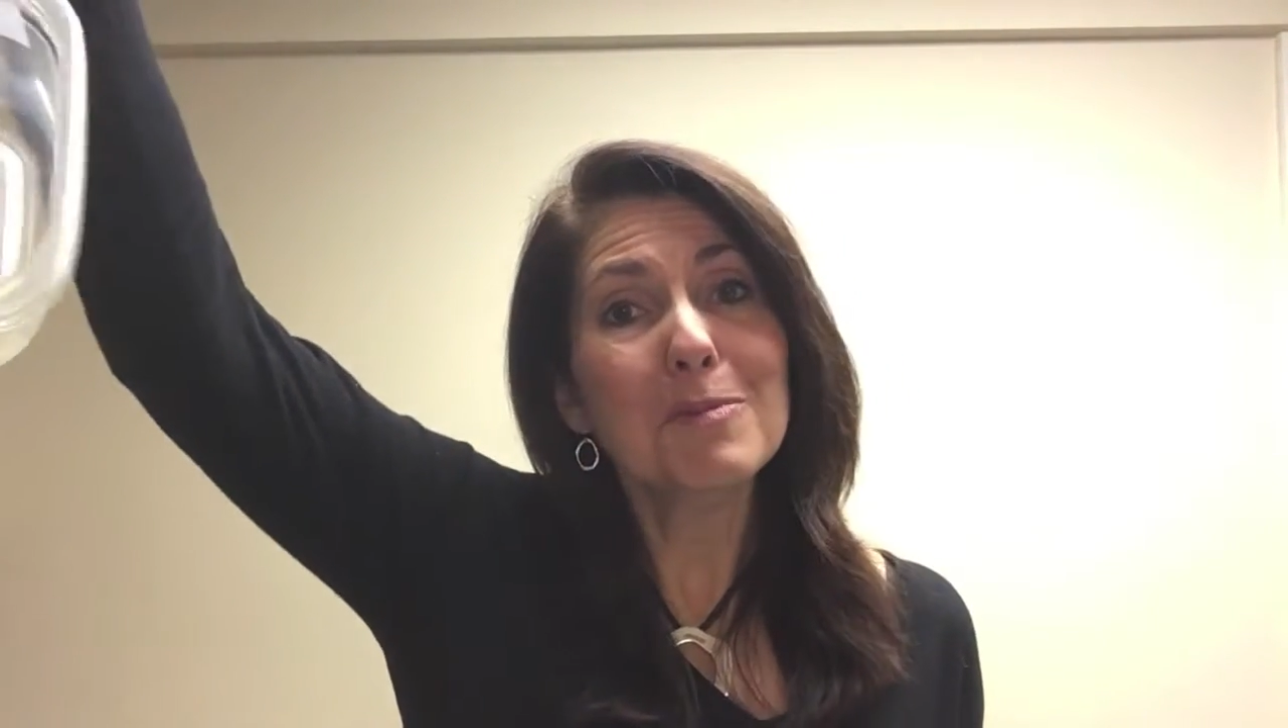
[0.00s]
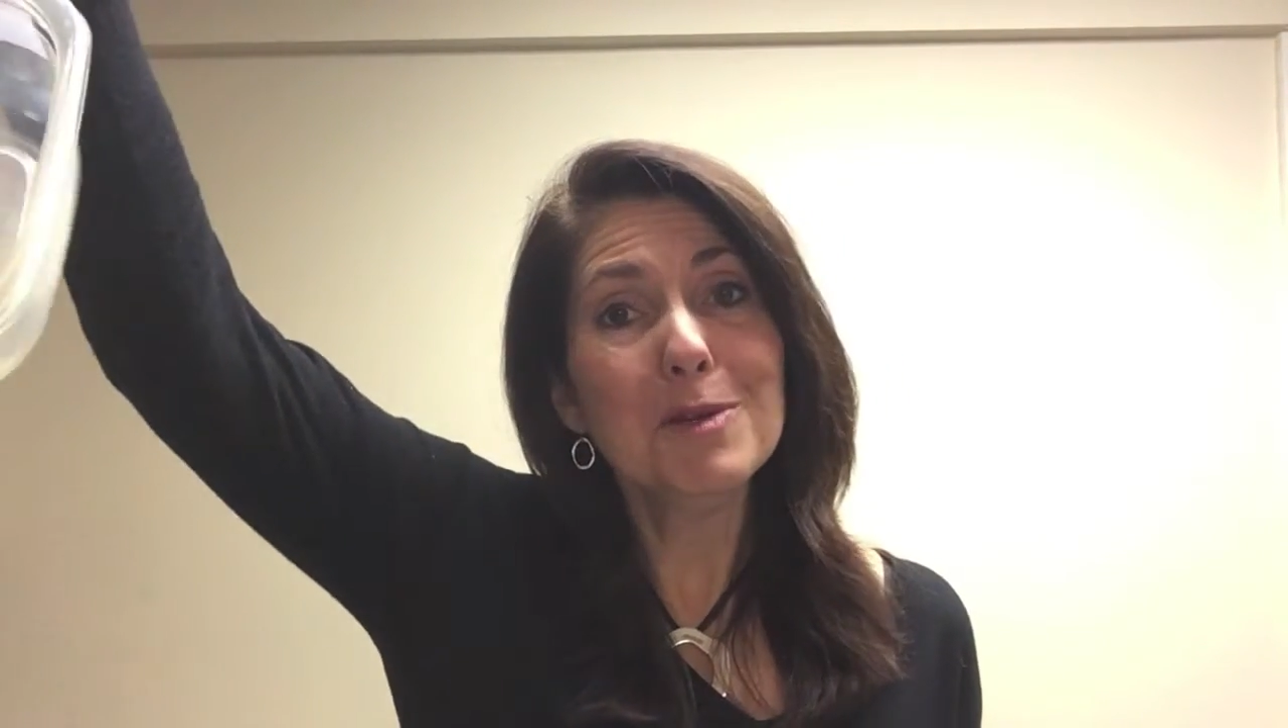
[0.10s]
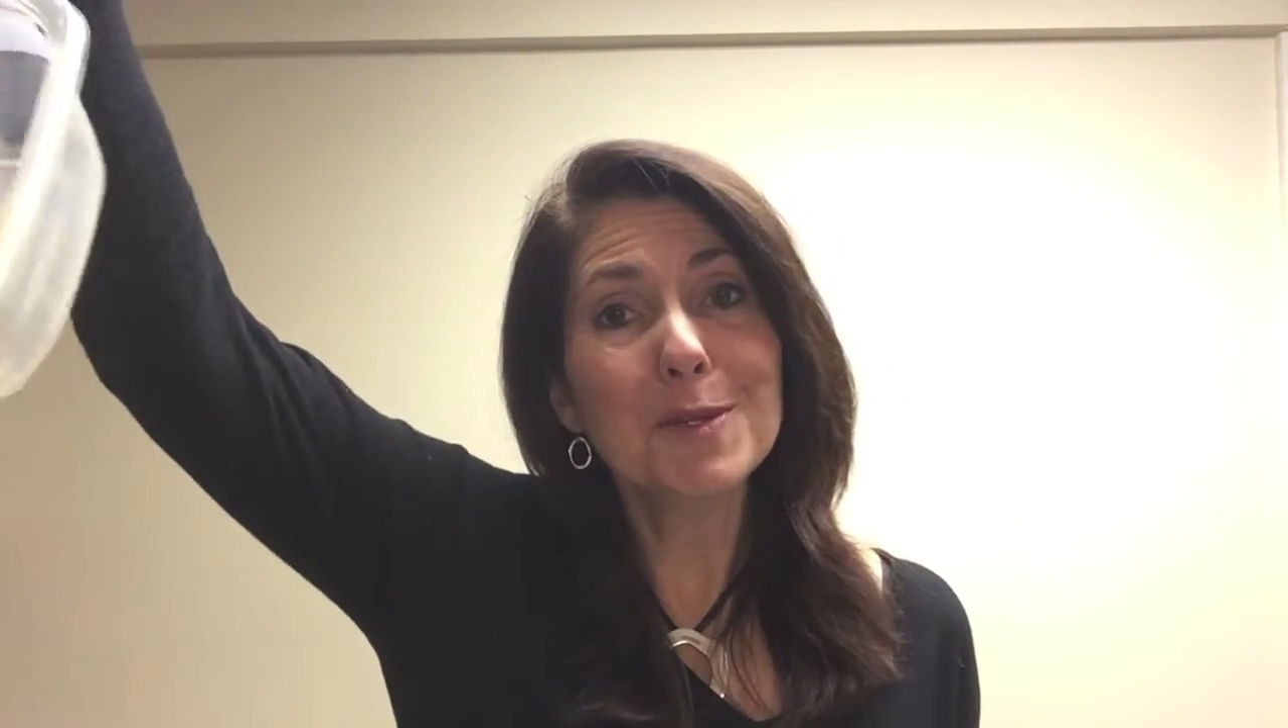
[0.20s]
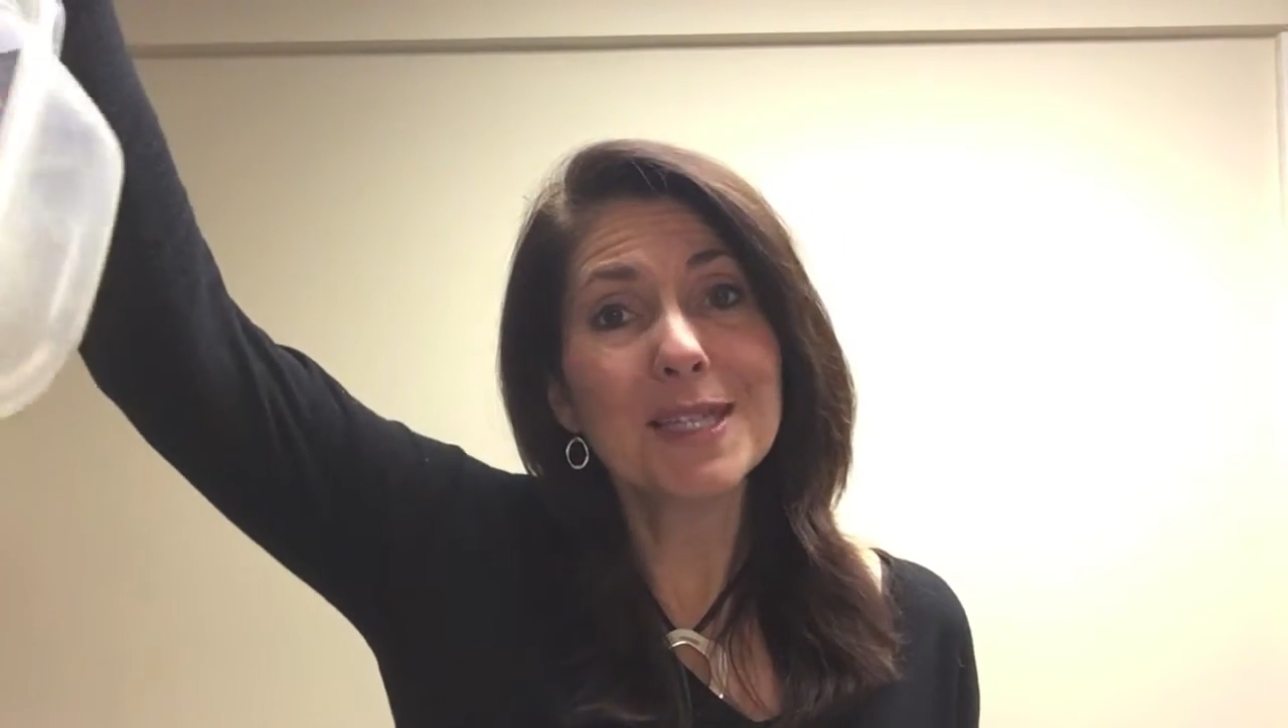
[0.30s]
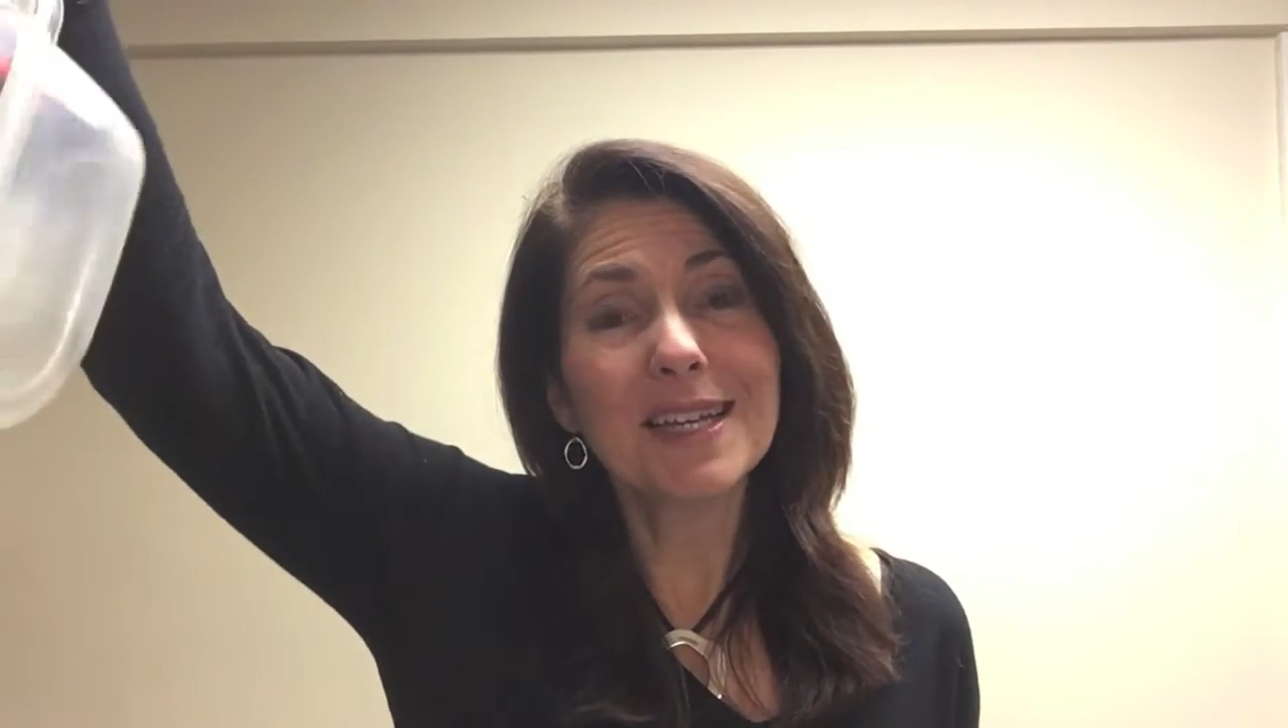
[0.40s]

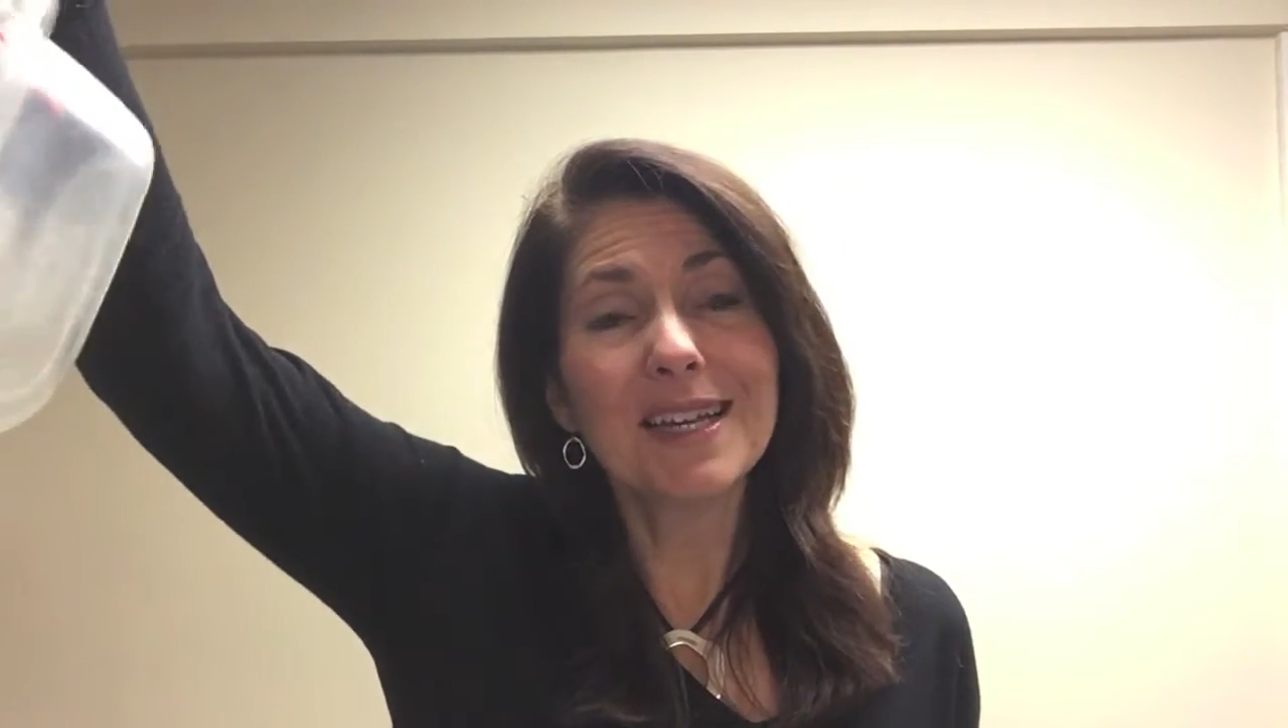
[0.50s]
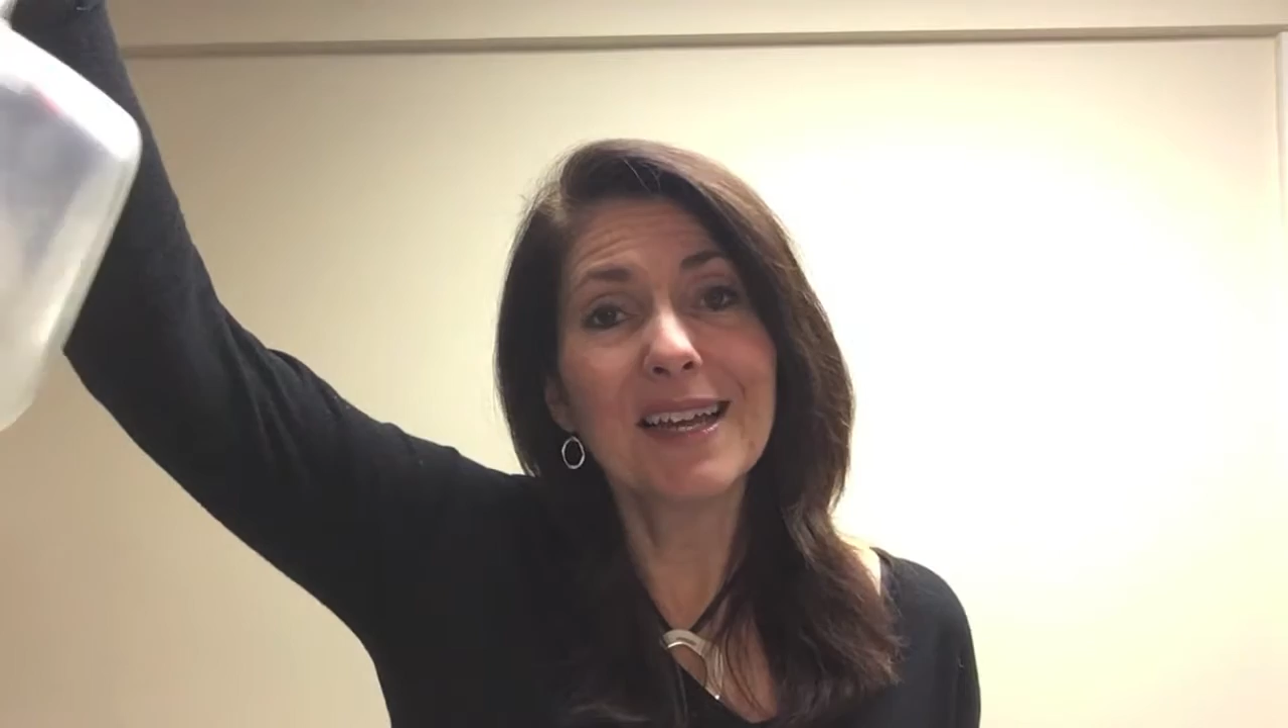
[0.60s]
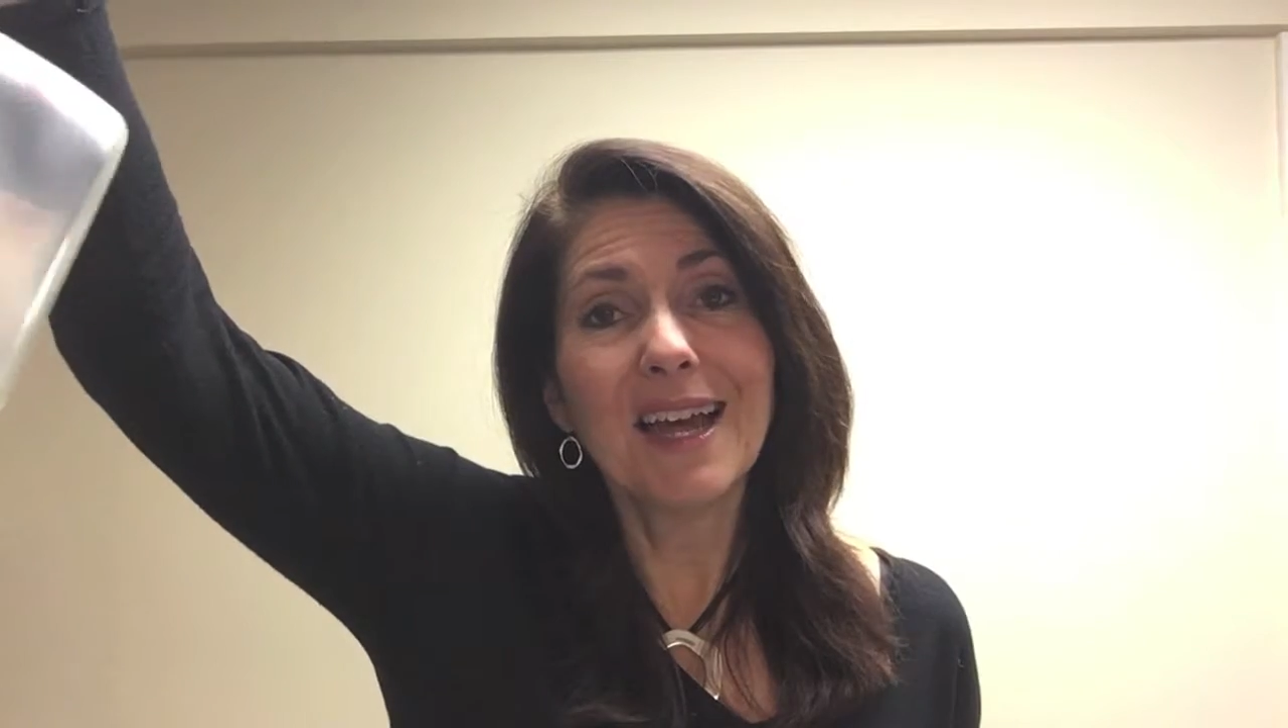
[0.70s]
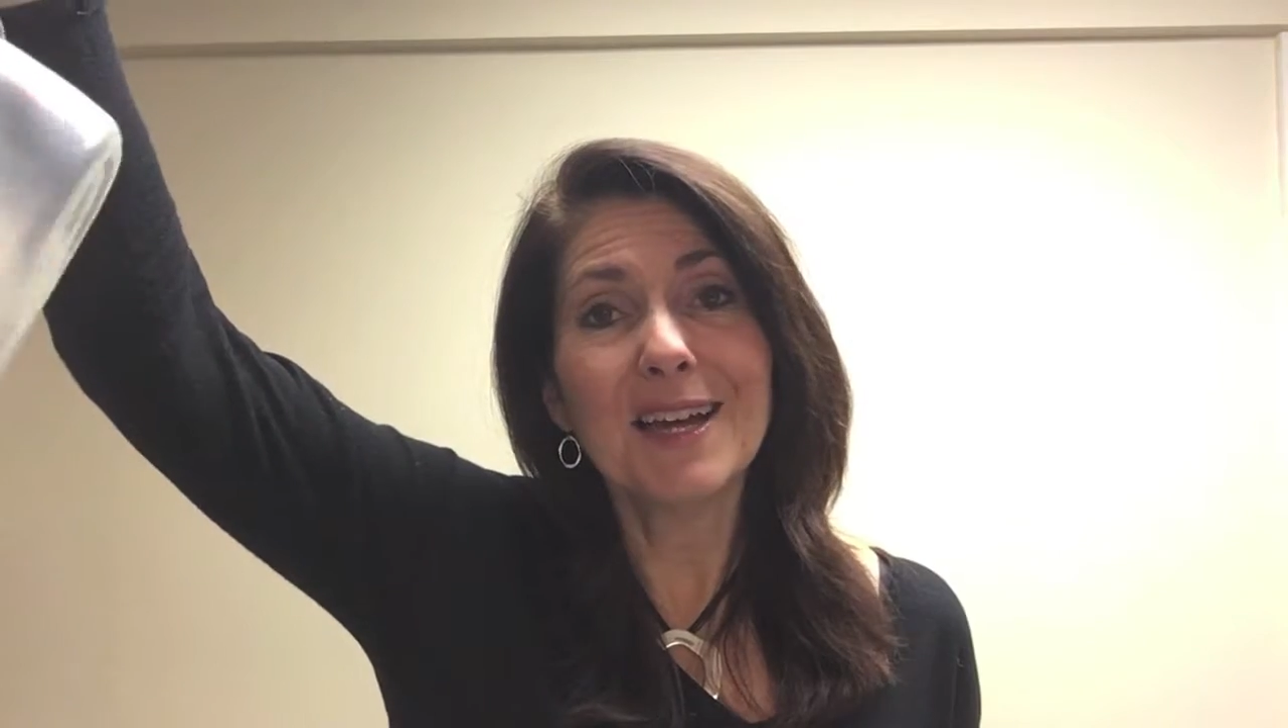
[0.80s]
music